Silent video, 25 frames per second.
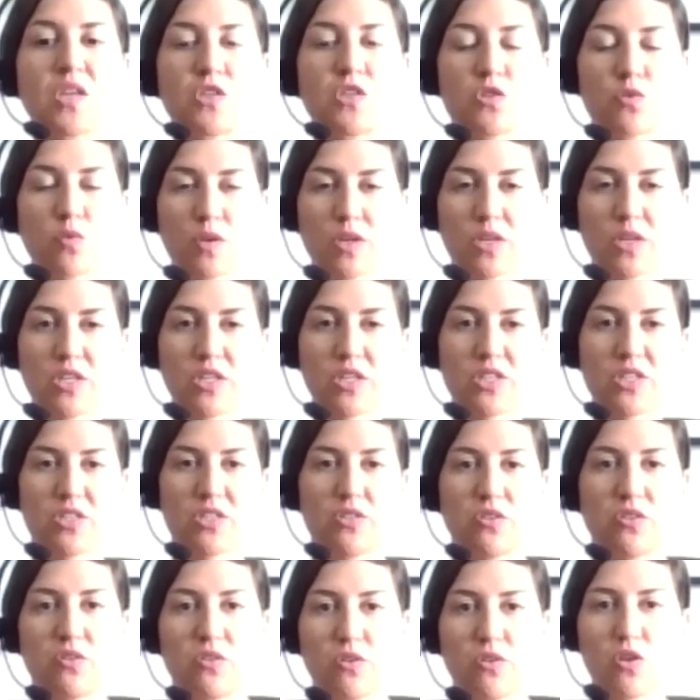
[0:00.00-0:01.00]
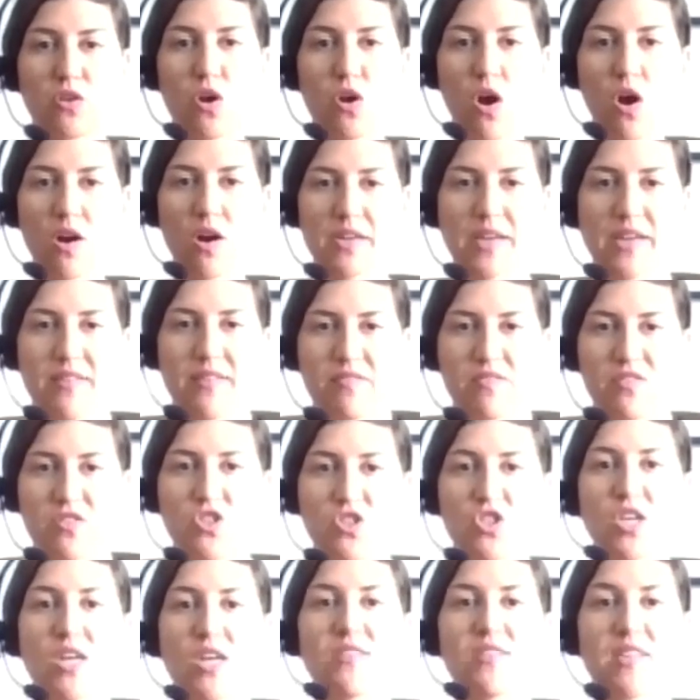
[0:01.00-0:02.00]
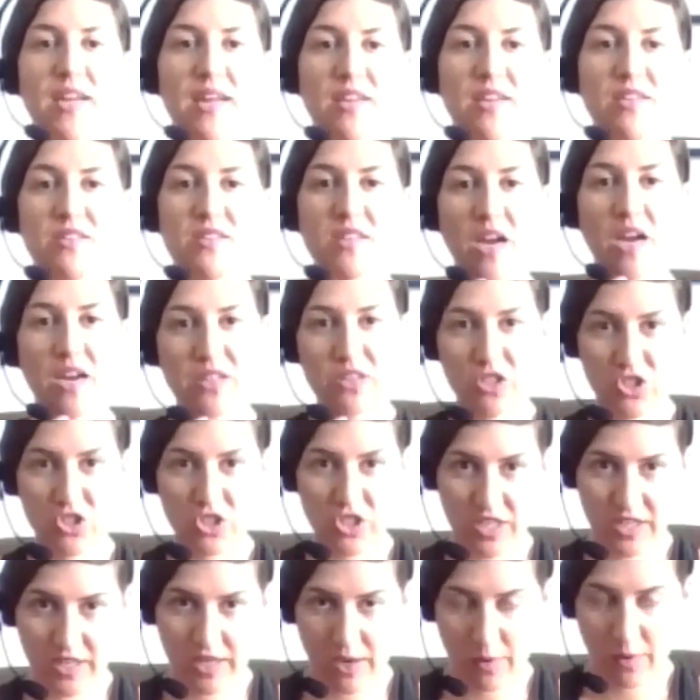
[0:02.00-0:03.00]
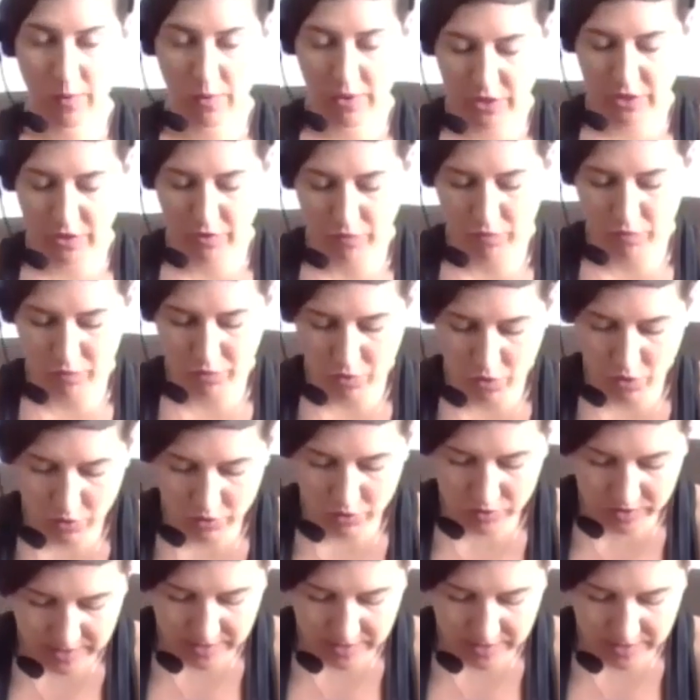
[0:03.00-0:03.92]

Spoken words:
So we're gonna concave the chest in, tuck the chin, and I want you to roll